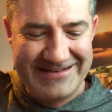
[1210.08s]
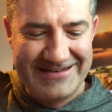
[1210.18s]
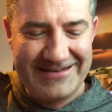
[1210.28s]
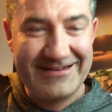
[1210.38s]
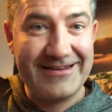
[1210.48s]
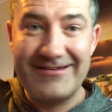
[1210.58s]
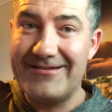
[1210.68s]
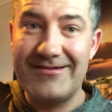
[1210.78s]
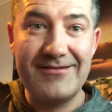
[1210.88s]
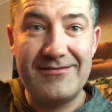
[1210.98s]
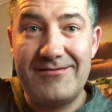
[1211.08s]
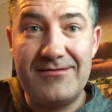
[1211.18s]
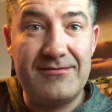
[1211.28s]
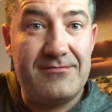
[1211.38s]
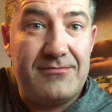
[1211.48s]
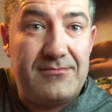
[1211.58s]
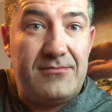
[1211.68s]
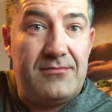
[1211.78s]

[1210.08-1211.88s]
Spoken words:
(silence)